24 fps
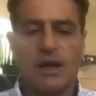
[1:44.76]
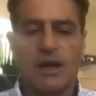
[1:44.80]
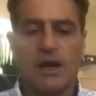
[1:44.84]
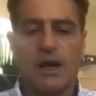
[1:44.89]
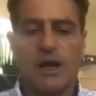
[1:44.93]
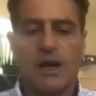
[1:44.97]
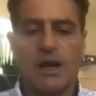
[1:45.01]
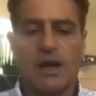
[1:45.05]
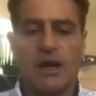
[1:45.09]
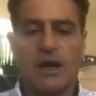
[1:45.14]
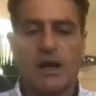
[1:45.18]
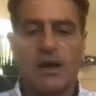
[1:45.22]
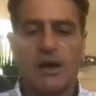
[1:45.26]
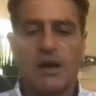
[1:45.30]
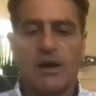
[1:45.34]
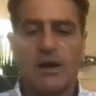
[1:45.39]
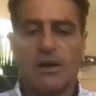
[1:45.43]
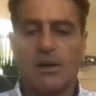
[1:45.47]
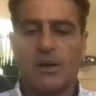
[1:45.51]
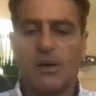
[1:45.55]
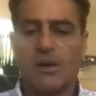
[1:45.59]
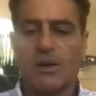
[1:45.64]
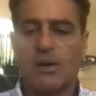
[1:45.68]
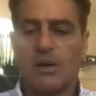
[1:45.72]
uh,
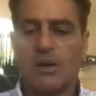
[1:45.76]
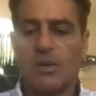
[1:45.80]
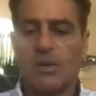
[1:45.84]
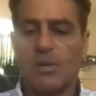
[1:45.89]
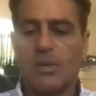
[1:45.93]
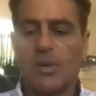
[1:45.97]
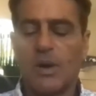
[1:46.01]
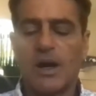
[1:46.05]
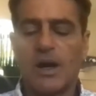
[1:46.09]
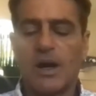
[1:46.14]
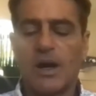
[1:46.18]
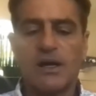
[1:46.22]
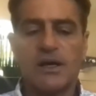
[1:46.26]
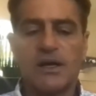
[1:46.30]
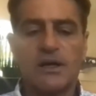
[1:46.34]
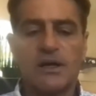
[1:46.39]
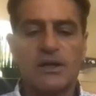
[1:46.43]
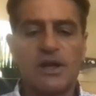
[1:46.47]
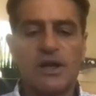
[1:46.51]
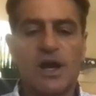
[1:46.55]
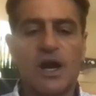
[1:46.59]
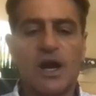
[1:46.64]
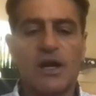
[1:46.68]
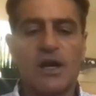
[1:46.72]
were
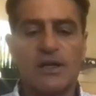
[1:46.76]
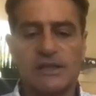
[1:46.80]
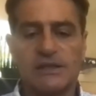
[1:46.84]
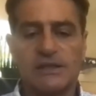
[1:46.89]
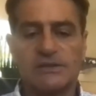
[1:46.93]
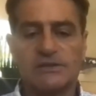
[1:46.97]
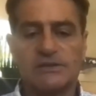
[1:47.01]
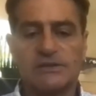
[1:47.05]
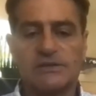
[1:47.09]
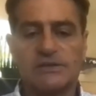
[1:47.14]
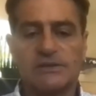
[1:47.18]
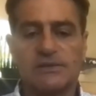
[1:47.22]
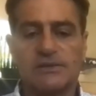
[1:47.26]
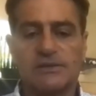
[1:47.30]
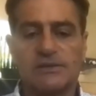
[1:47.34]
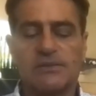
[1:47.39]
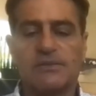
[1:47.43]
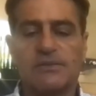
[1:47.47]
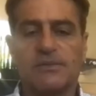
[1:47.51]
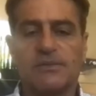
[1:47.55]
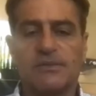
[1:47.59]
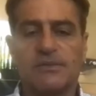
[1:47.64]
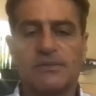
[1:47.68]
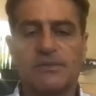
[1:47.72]
Jnanis,
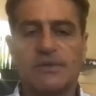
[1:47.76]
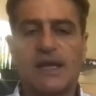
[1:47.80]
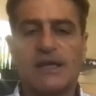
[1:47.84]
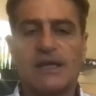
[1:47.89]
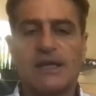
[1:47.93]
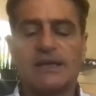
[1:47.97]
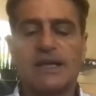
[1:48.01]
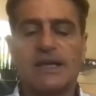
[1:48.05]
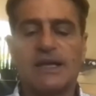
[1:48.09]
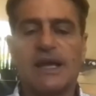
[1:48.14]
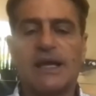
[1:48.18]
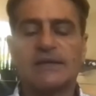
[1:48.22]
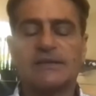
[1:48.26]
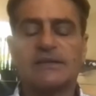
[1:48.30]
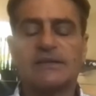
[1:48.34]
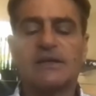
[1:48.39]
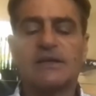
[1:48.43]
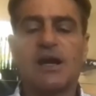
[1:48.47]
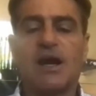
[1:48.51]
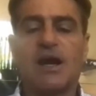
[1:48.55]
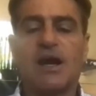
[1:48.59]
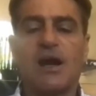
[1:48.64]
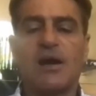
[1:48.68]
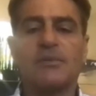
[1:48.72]
that they had
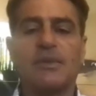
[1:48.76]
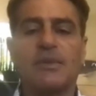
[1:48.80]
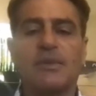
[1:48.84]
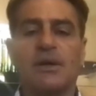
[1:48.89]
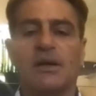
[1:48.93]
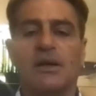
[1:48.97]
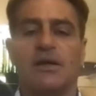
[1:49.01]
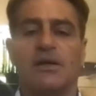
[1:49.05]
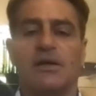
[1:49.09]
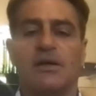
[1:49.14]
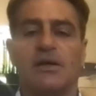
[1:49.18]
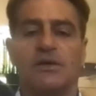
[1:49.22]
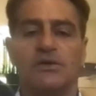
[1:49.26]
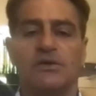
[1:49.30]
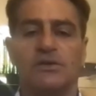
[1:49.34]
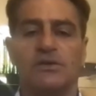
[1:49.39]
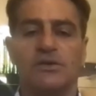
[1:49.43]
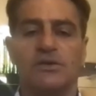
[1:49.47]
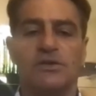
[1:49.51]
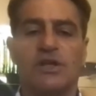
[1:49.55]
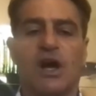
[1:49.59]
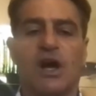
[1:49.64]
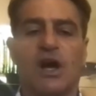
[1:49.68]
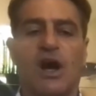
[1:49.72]
come
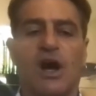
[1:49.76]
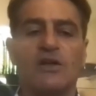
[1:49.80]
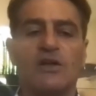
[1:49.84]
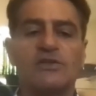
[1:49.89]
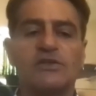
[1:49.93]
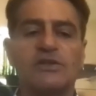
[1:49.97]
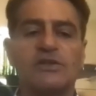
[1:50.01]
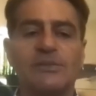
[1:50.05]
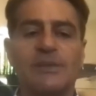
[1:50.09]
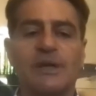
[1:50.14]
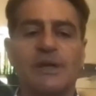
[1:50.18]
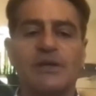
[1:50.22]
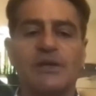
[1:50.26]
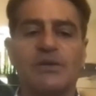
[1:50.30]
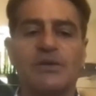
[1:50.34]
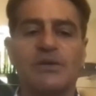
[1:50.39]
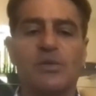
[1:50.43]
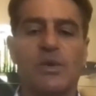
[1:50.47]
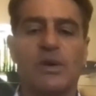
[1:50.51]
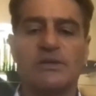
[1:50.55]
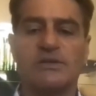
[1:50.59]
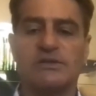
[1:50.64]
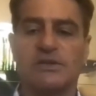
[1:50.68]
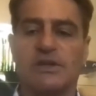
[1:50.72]
to the ultimate
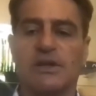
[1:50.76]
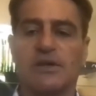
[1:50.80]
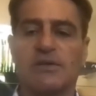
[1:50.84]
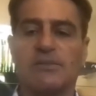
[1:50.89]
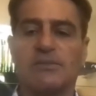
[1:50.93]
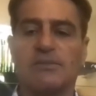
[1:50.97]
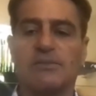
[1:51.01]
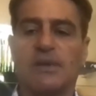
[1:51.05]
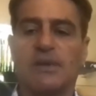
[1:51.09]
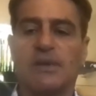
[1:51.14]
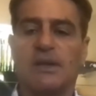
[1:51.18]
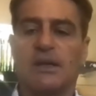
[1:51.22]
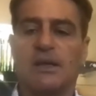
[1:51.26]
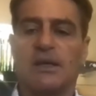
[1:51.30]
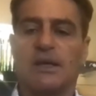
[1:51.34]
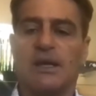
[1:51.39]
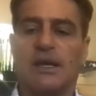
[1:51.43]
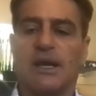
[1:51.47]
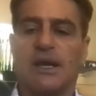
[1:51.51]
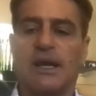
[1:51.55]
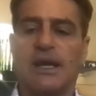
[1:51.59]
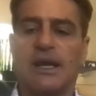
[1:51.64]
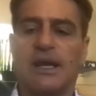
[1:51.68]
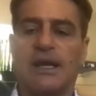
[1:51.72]
wisdom.
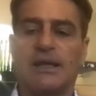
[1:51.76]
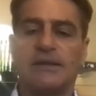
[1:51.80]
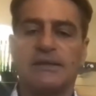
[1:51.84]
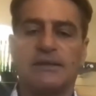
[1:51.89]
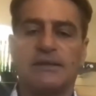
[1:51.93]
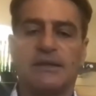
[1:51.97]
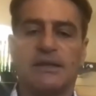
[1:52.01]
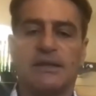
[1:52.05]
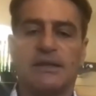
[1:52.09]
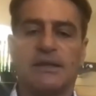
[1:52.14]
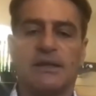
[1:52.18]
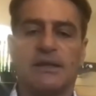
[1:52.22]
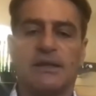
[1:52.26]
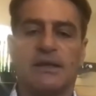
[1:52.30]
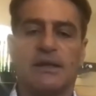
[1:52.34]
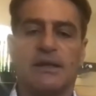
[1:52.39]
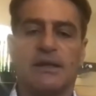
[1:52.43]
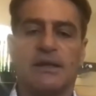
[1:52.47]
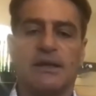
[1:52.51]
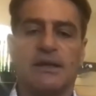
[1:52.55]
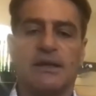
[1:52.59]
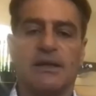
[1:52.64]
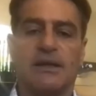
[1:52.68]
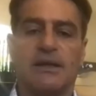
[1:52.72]
And
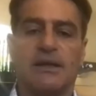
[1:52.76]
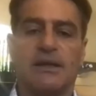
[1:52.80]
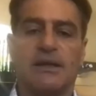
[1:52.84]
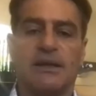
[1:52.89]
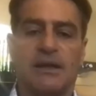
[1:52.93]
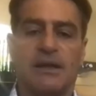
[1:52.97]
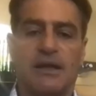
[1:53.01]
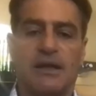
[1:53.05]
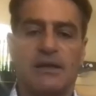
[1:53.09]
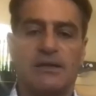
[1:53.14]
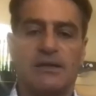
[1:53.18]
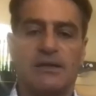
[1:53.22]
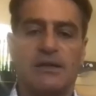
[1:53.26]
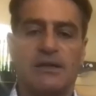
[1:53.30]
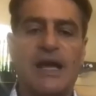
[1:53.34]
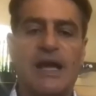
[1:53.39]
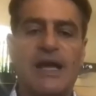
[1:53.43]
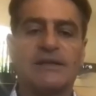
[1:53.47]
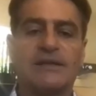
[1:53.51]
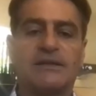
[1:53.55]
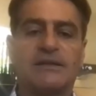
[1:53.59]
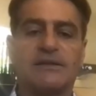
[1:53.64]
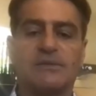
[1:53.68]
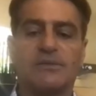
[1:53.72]
in
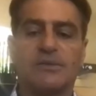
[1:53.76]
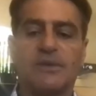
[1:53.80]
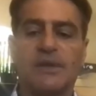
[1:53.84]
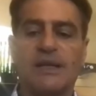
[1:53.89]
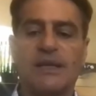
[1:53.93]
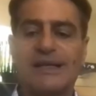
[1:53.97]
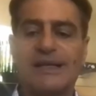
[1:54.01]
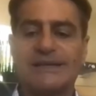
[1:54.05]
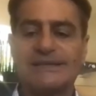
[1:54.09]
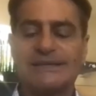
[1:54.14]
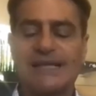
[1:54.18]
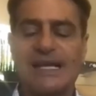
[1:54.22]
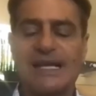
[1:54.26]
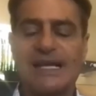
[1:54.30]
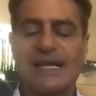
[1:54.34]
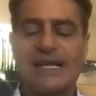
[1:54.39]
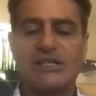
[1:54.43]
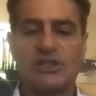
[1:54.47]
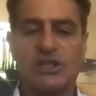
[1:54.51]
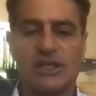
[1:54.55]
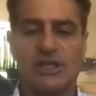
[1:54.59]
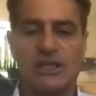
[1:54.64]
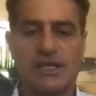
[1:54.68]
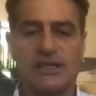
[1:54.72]
that
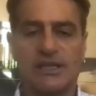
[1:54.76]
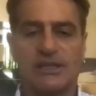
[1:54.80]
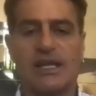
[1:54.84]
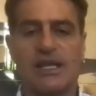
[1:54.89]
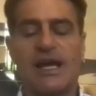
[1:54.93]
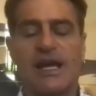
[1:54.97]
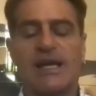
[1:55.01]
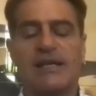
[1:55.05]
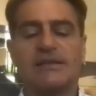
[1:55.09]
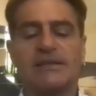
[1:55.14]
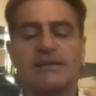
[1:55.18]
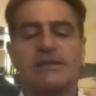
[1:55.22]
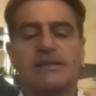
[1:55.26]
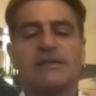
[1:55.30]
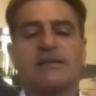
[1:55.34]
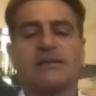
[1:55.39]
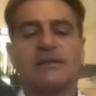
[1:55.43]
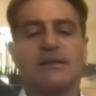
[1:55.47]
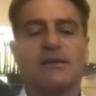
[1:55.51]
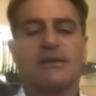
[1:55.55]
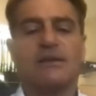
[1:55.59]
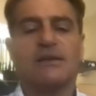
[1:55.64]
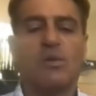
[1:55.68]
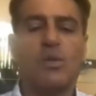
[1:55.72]
realization and that
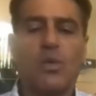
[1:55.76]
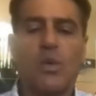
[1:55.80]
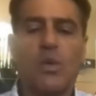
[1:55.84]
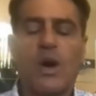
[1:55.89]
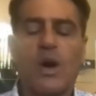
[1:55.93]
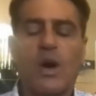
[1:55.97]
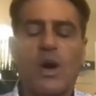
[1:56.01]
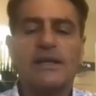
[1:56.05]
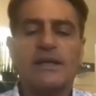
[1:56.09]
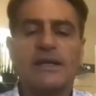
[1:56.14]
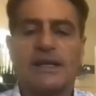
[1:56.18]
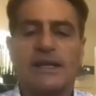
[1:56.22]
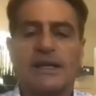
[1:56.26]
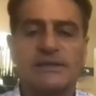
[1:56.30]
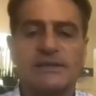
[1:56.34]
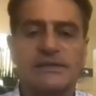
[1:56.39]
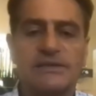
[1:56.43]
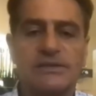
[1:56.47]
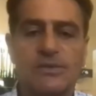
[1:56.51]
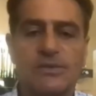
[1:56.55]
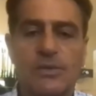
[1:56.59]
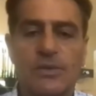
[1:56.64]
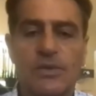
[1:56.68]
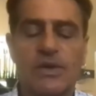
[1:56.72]

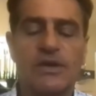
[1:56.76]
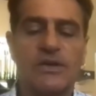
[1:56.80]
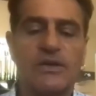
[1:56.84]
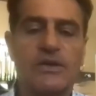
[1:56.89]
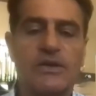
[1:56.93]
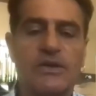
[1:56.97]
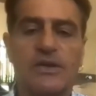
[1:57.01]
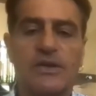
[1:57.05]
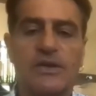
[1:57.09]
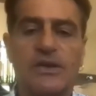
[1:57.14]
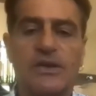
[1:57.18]
oneness with